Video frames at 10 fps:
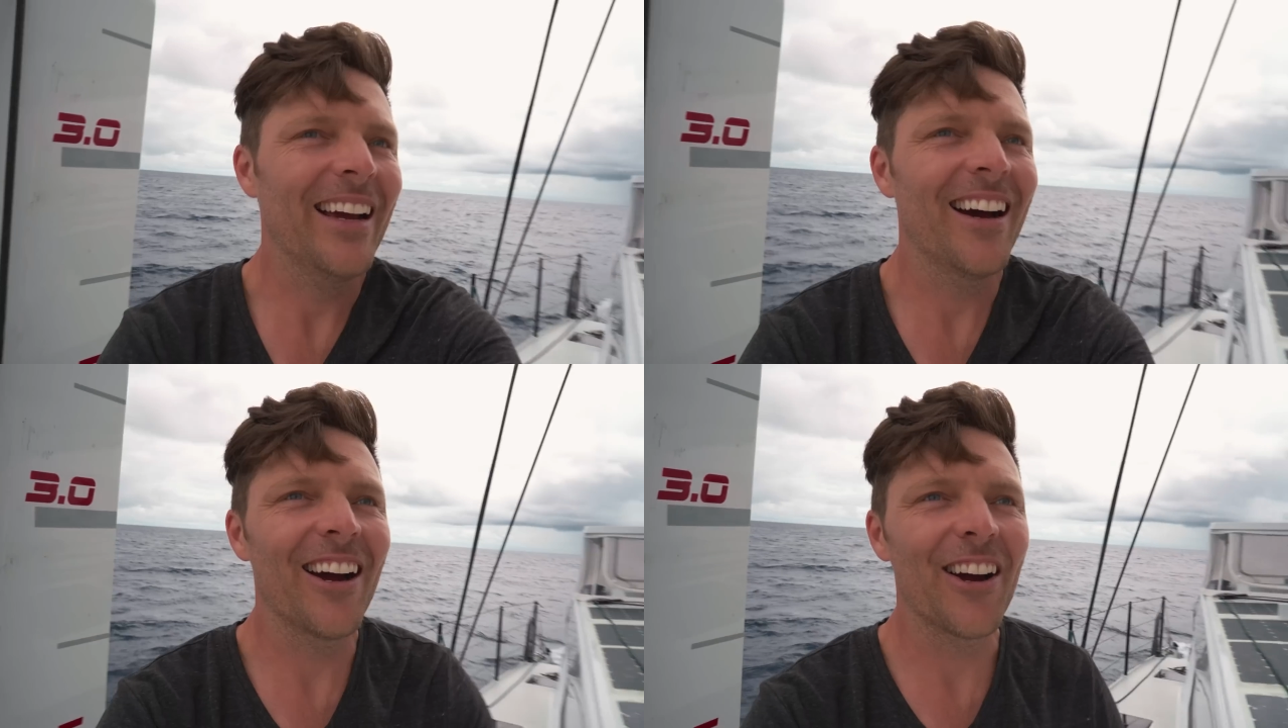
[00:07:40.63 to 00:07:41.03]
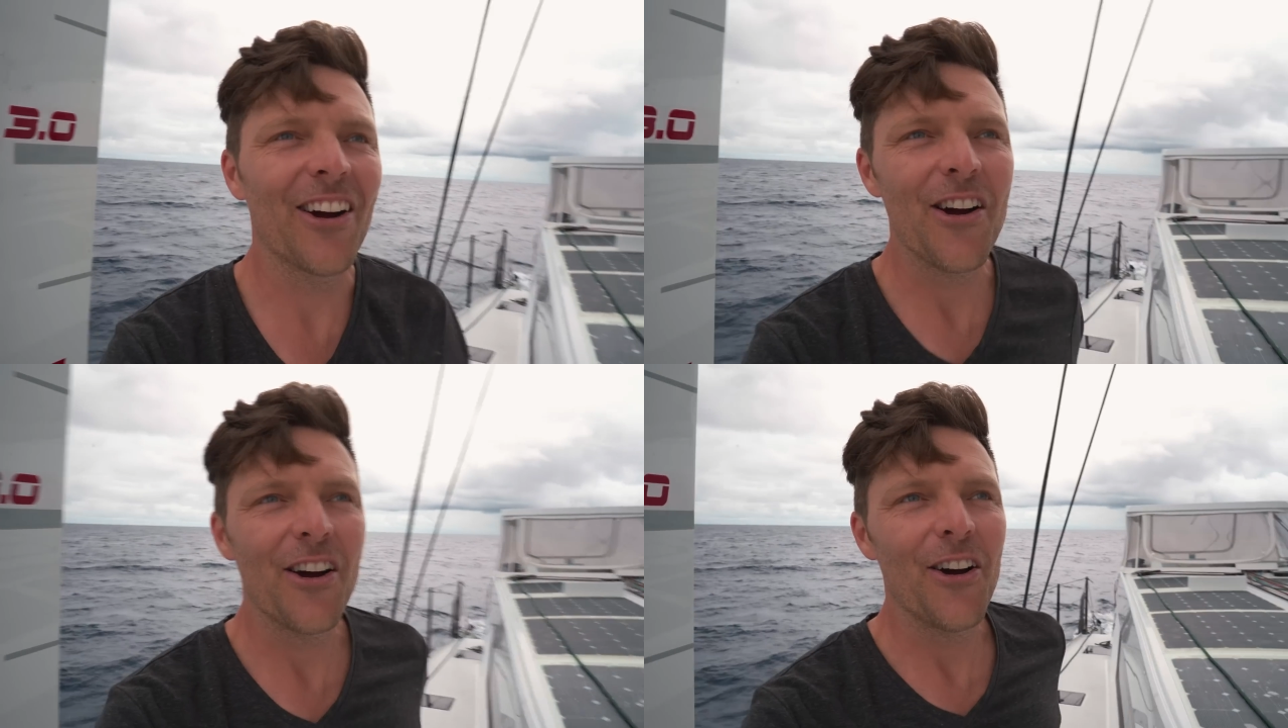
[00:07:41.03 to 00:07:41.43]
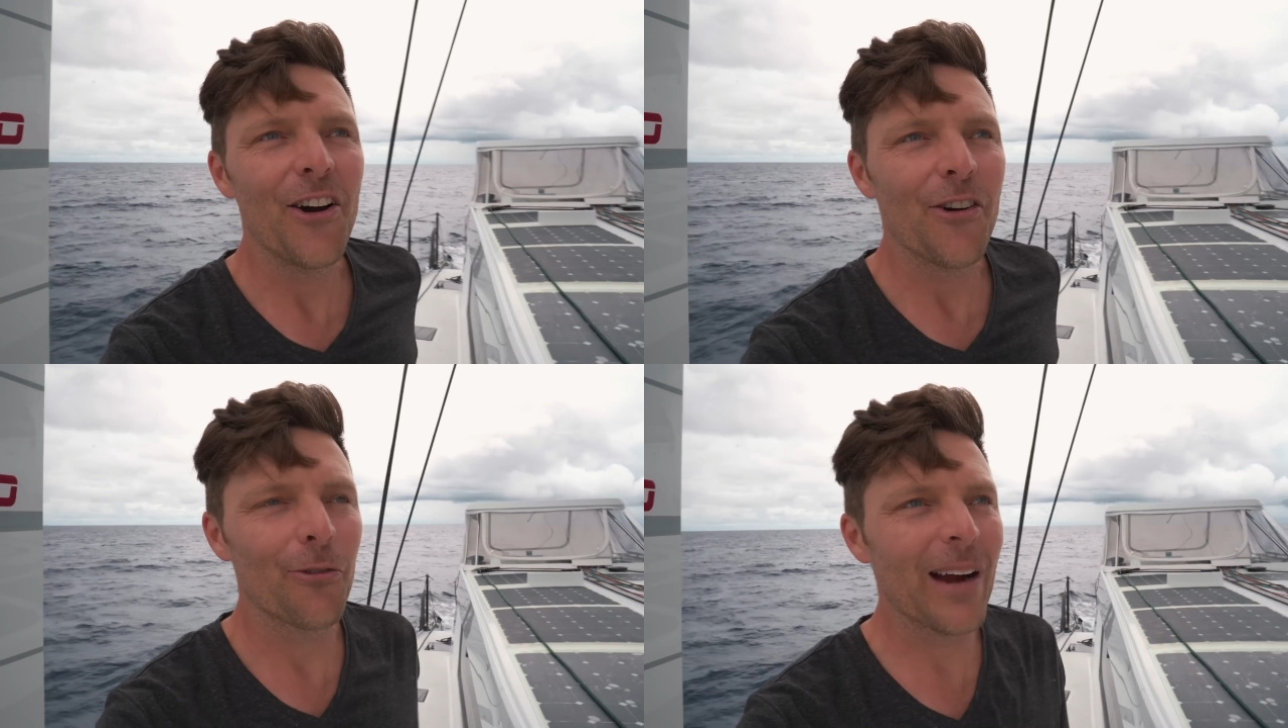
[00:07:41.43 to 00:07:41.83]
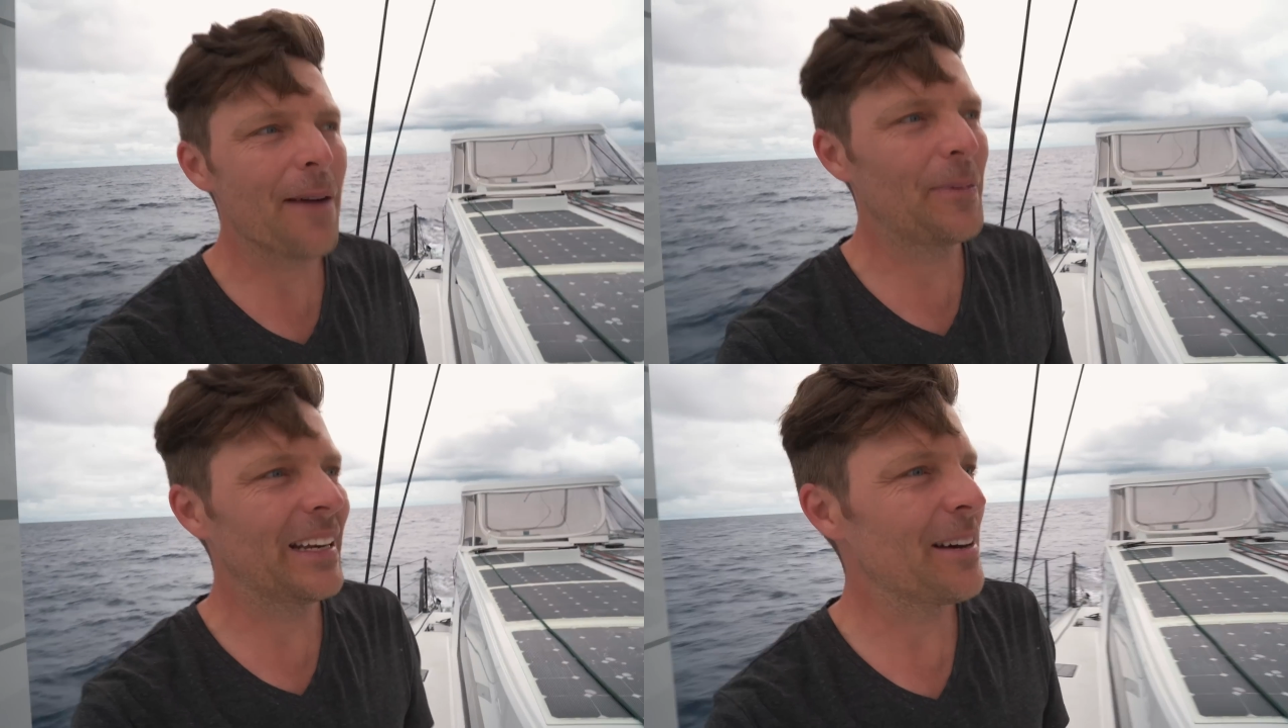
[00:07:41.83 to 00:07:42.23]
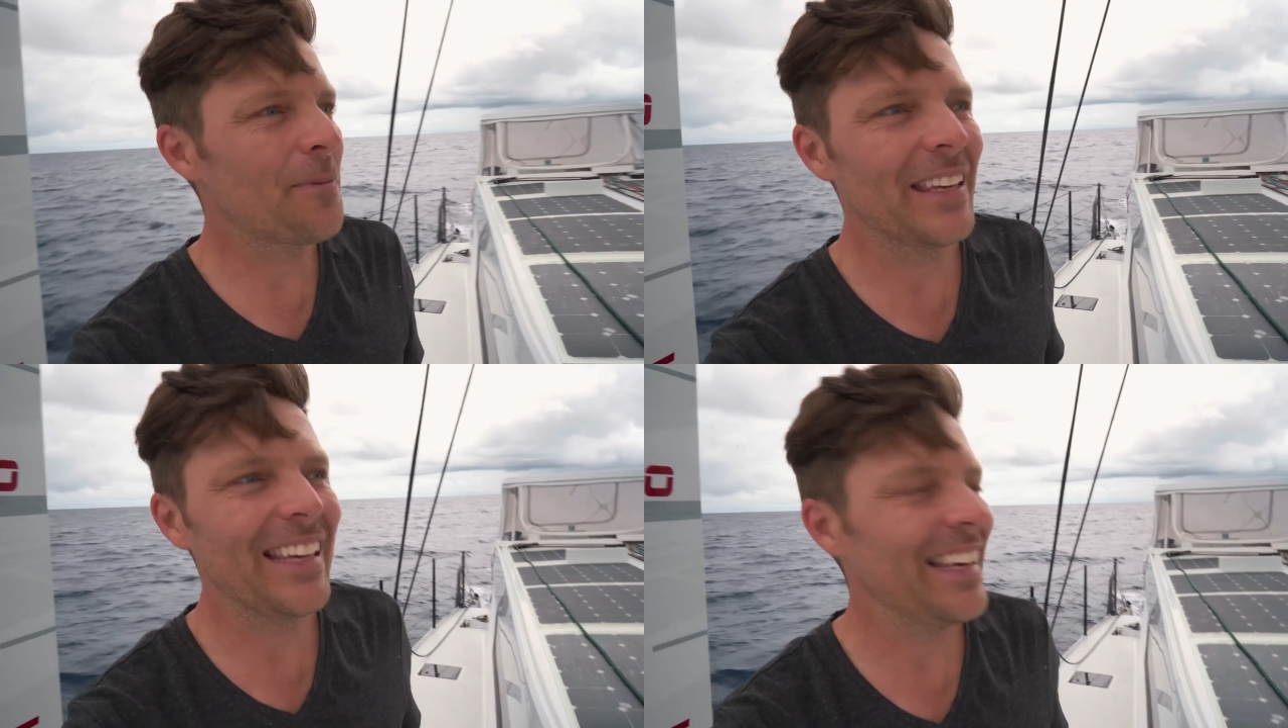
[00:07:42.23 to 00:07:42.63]
We are wrapping up
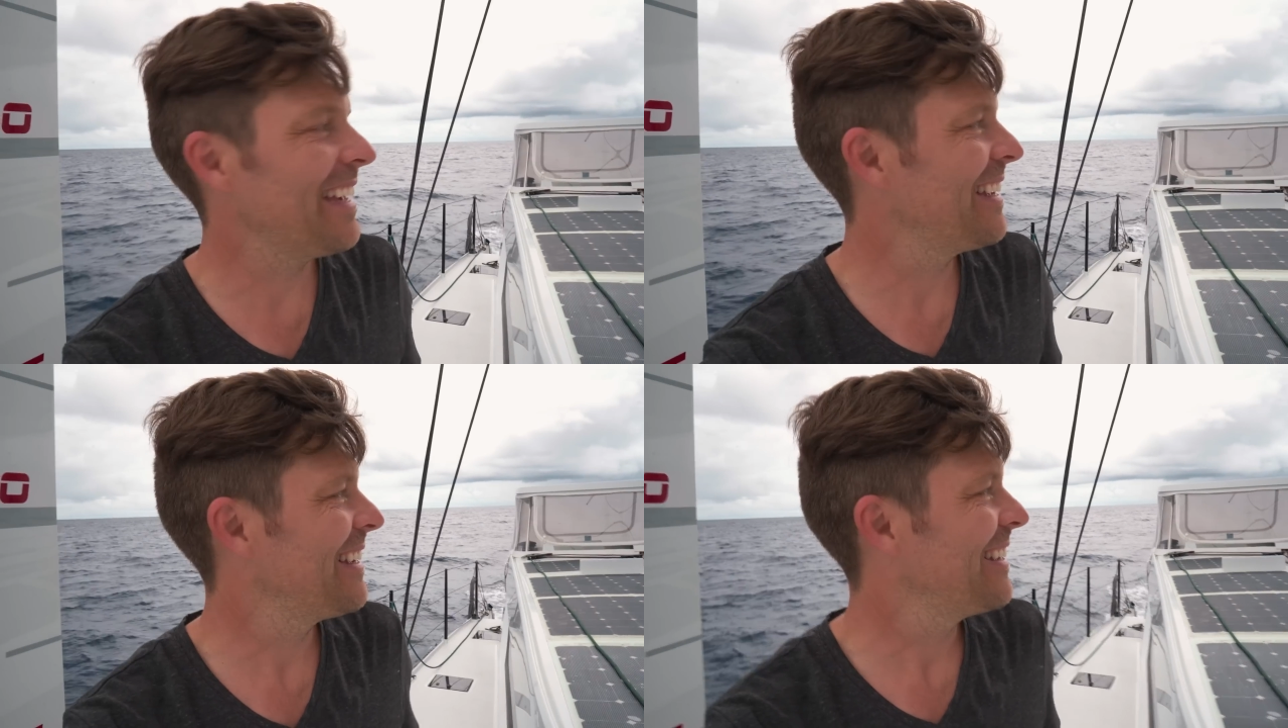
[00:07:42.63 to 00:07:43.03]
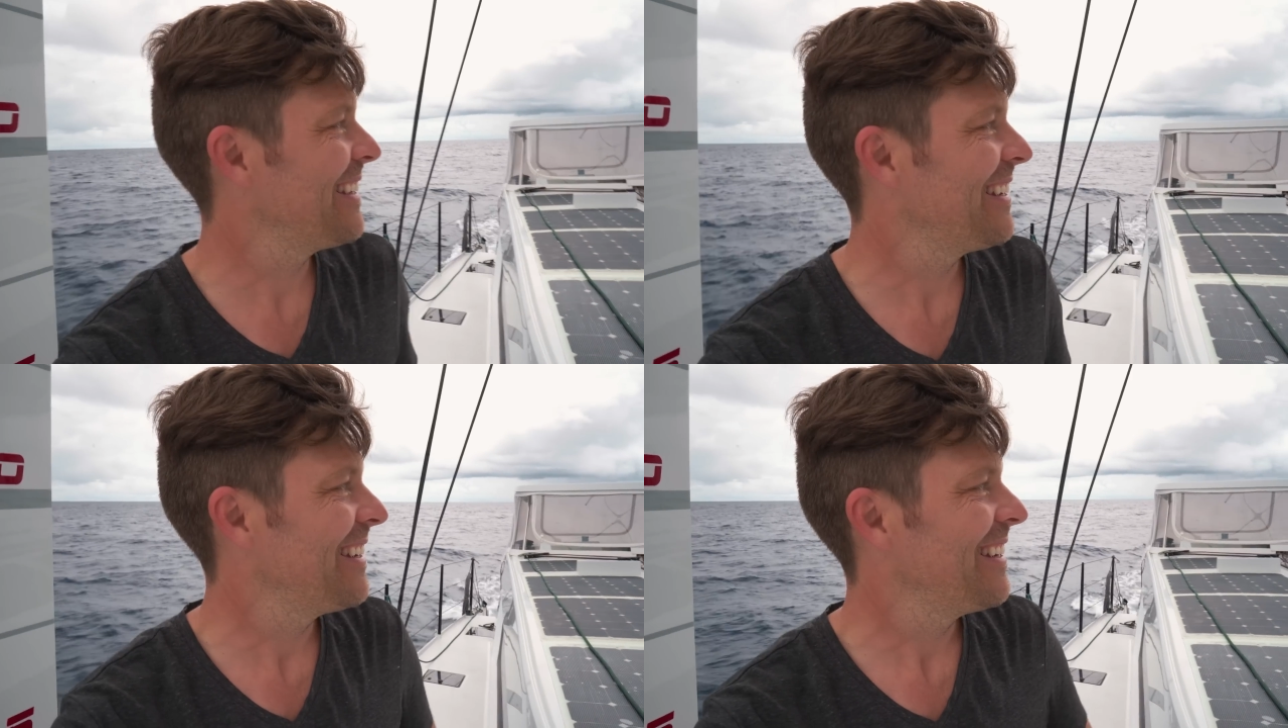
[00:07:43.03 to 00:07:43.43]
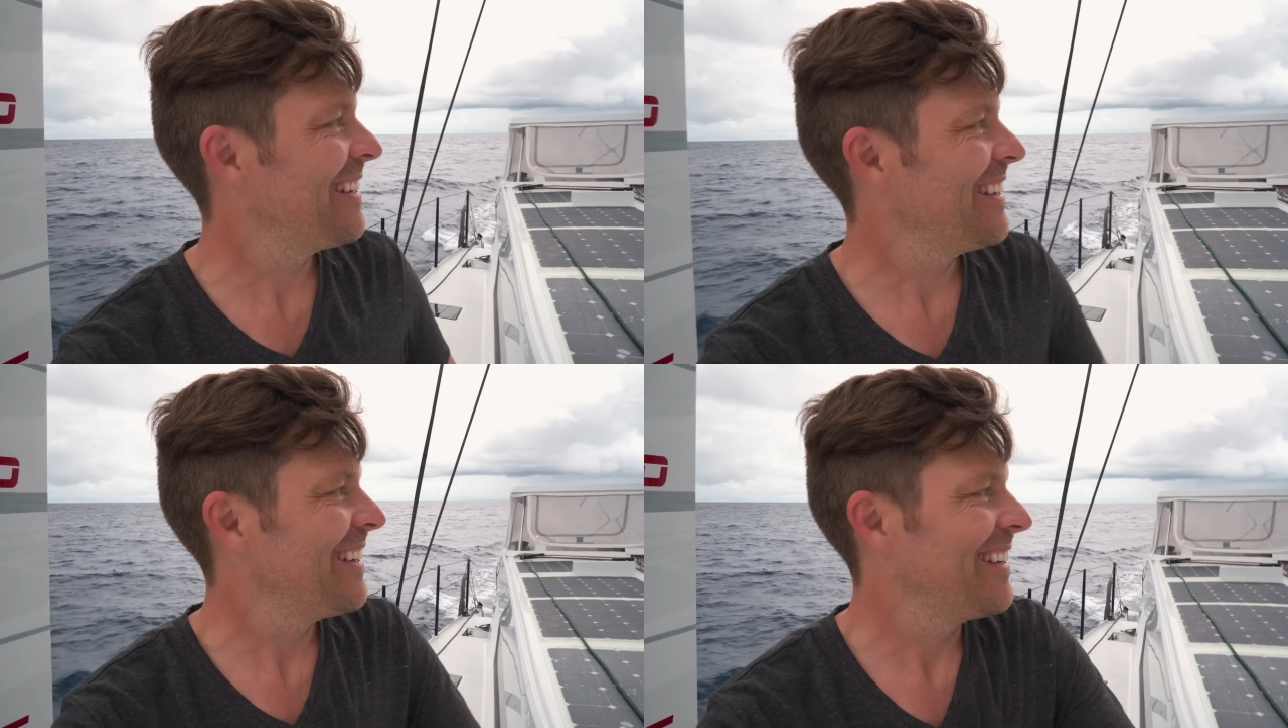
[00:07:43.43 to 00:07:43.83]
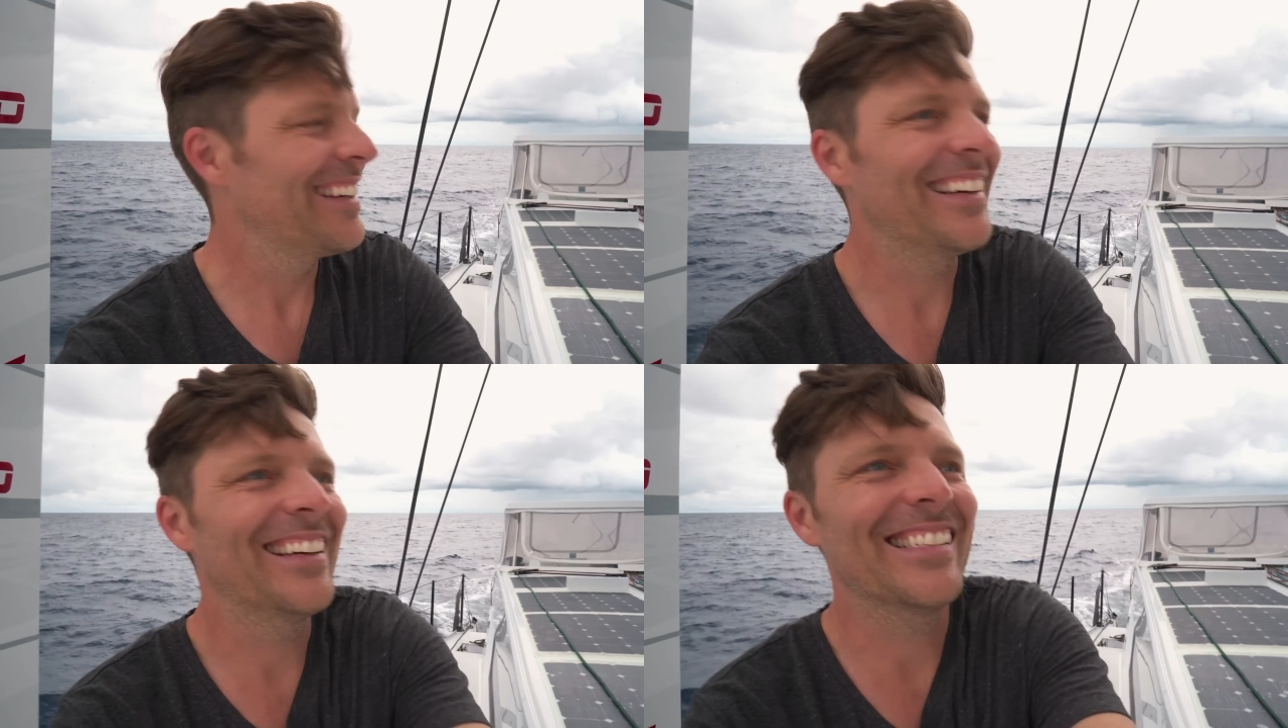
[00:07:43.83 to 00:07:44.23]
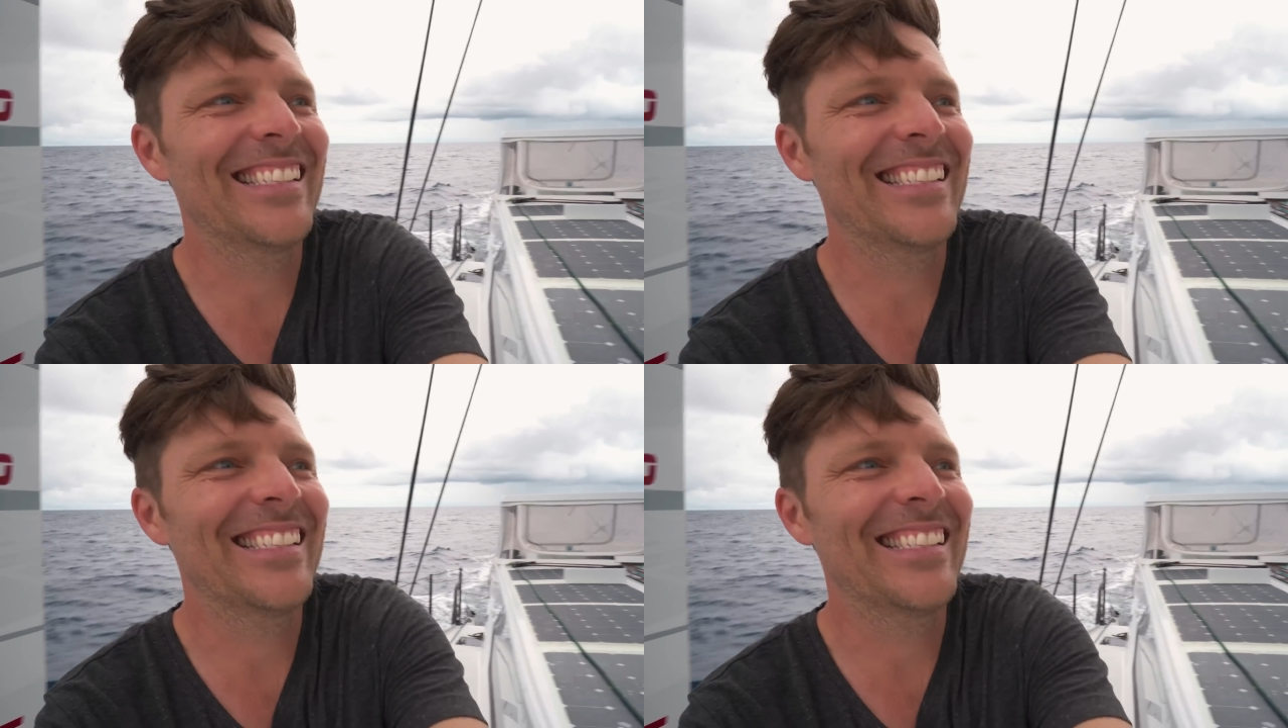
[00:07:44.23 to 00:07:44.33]
the uh,